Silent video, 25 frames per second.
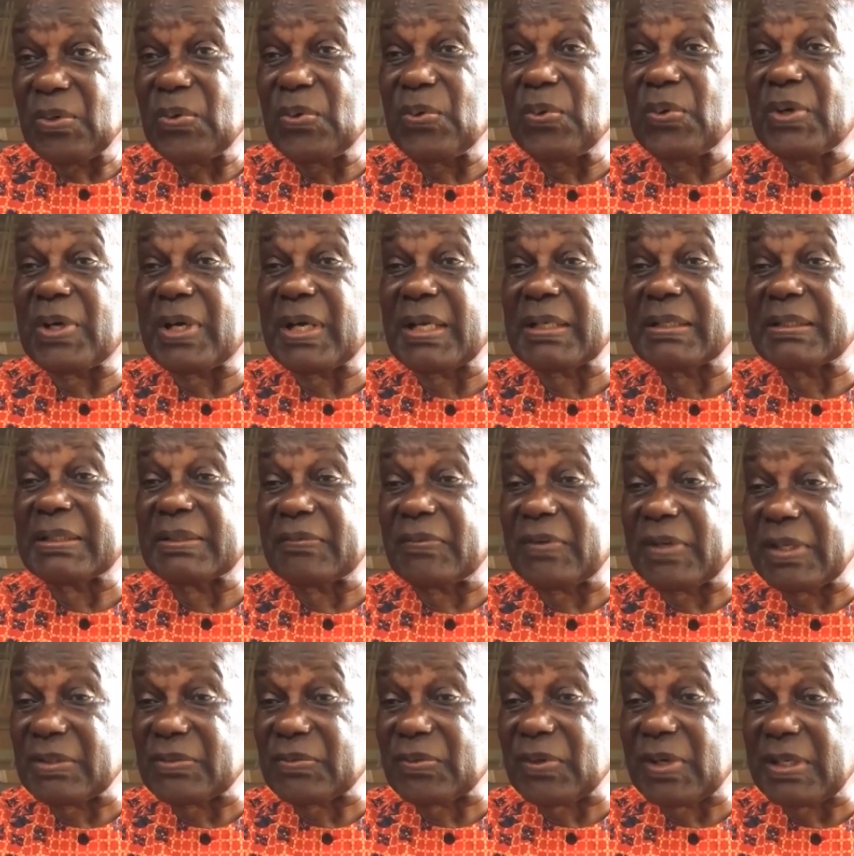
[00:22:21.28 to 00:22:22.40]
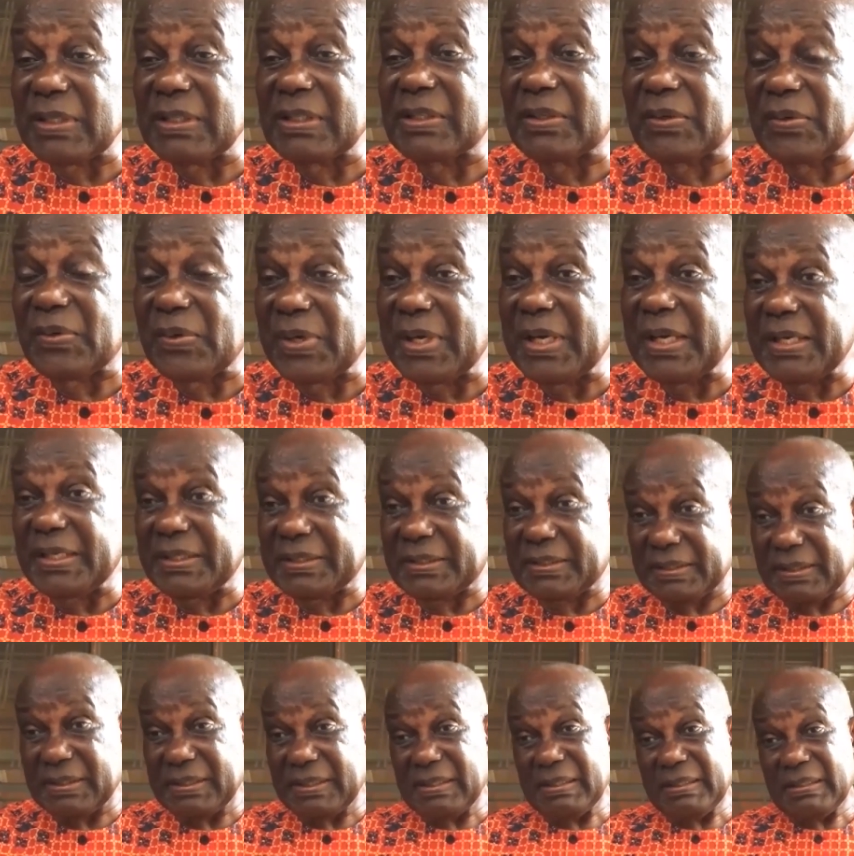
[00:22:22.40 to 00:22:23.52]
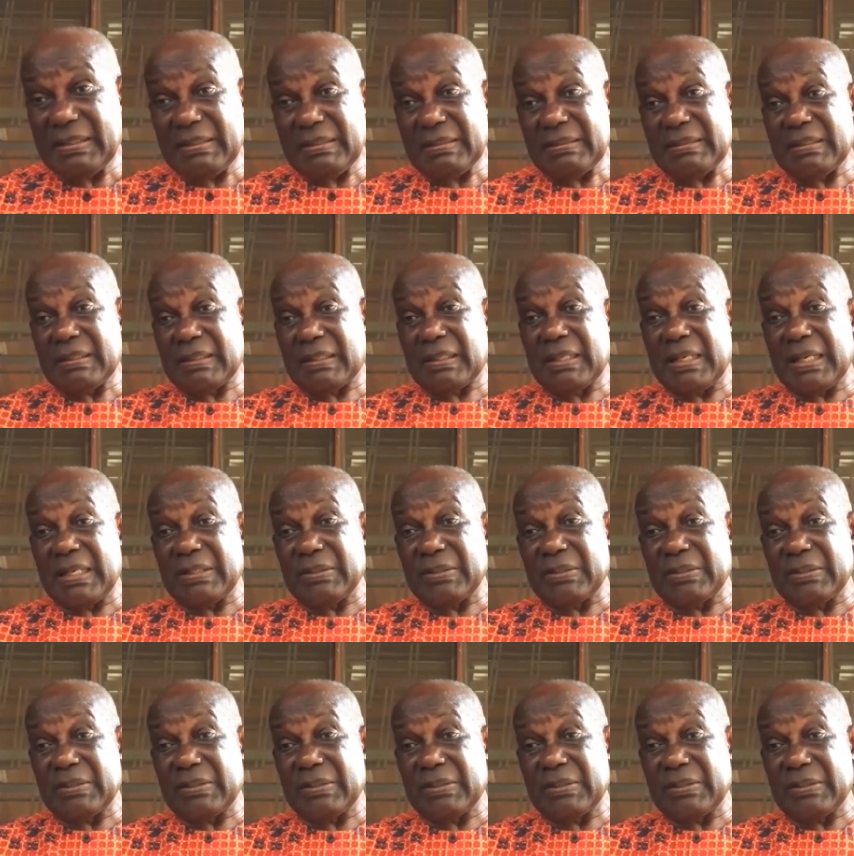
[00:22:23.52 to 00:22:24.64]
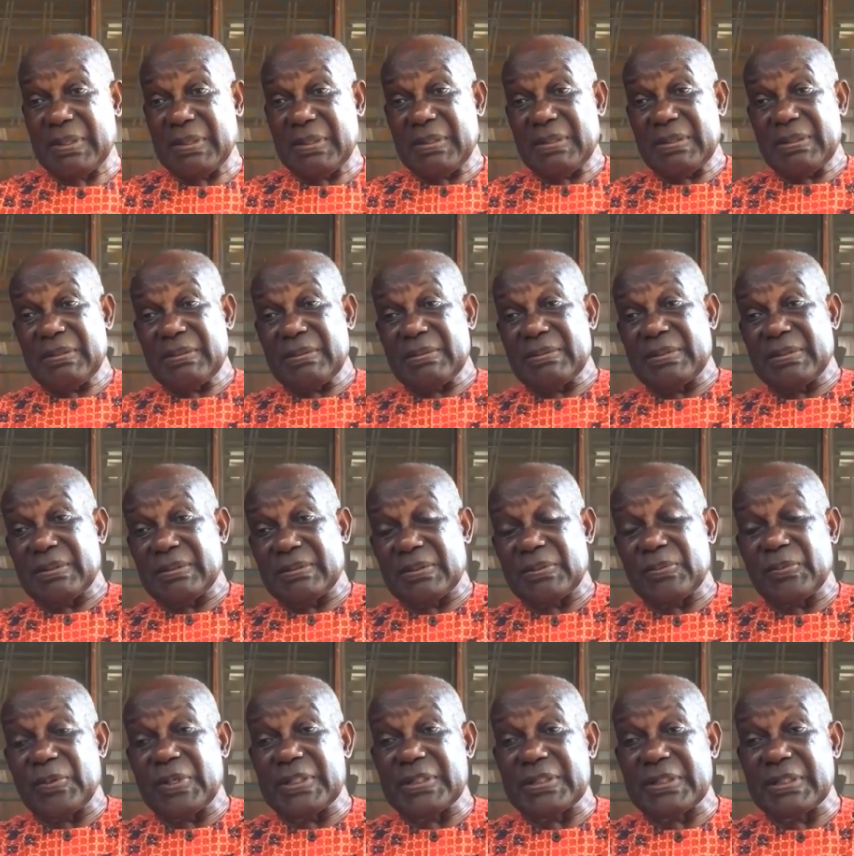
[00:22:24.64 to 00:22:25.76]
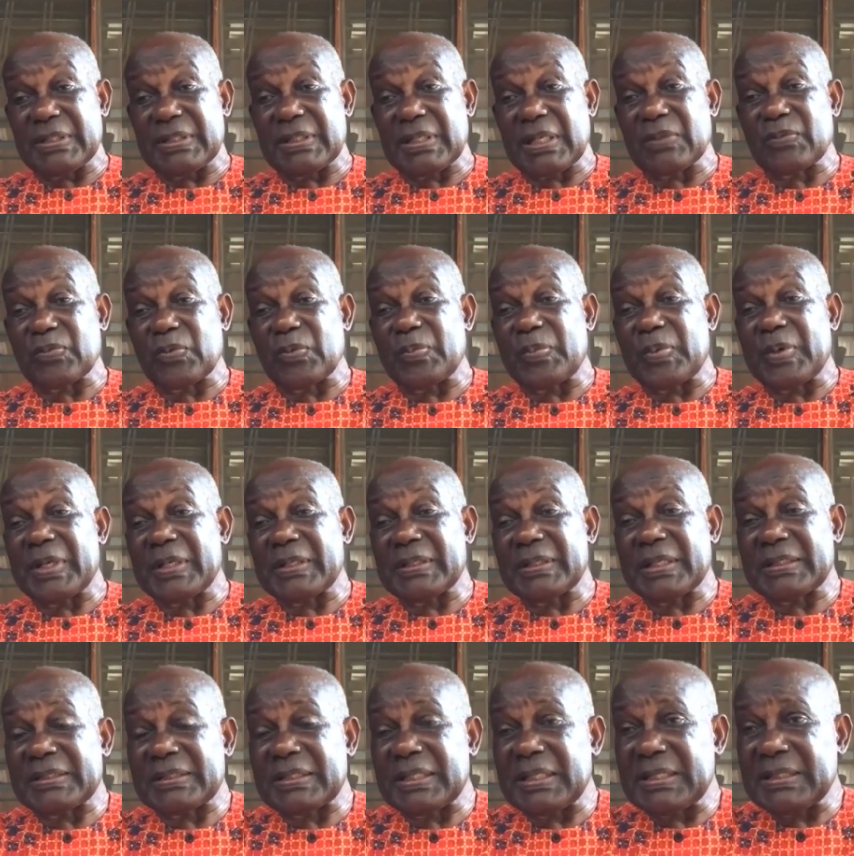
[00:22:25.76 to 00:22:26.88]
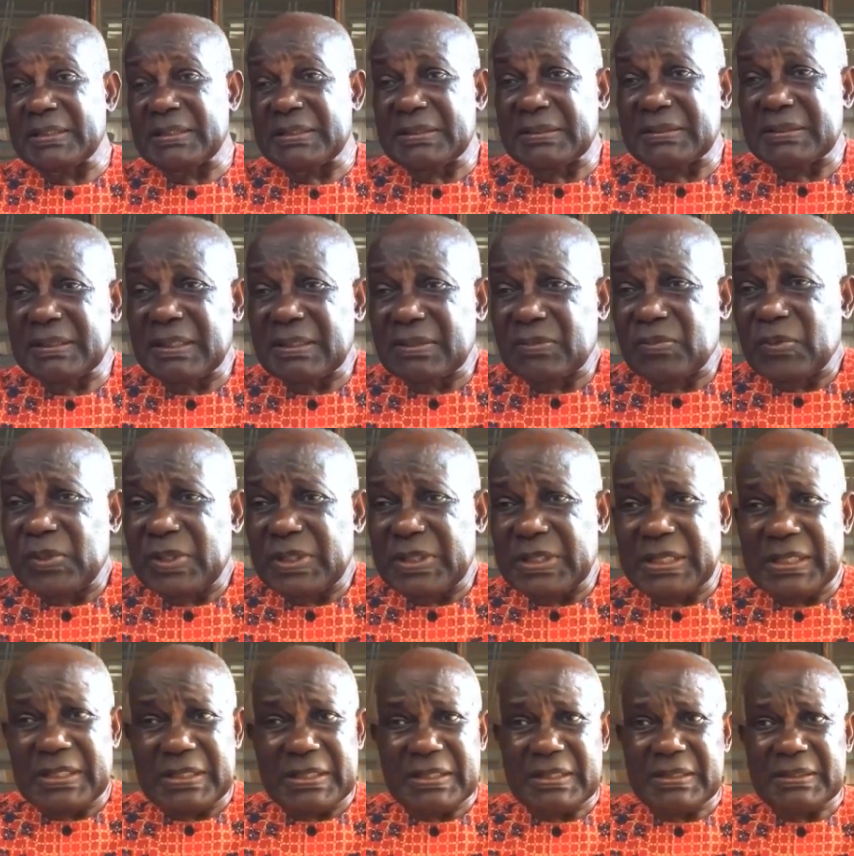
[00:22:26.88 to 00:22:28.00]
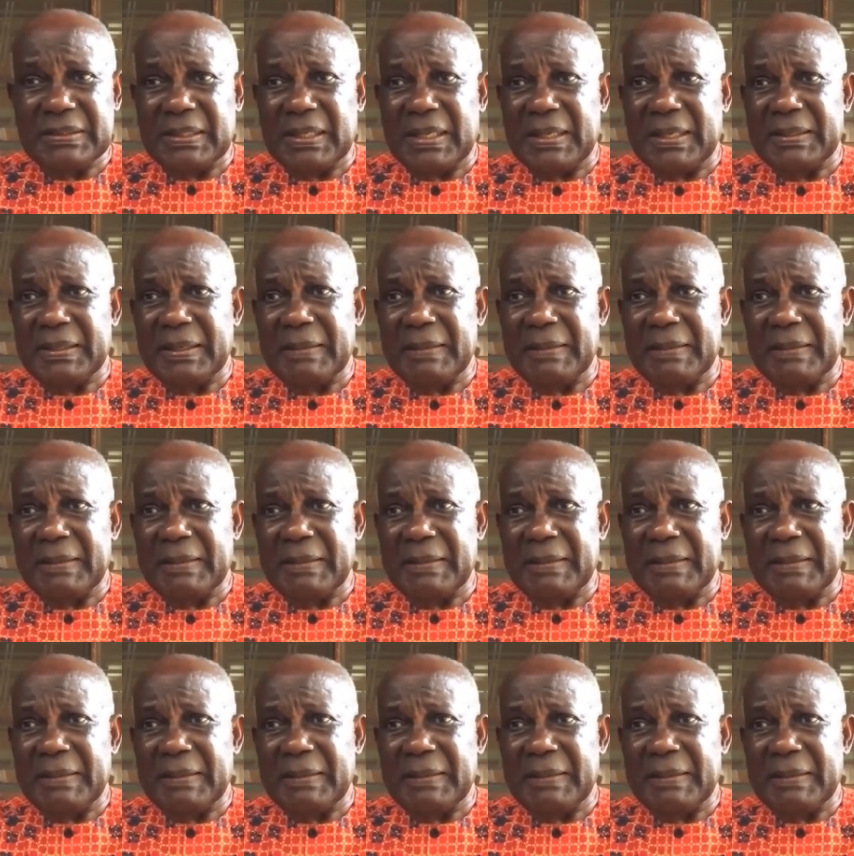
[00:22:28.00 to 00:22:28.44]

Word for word: who can eventually create the kind of situation that will bring the change that we need in that.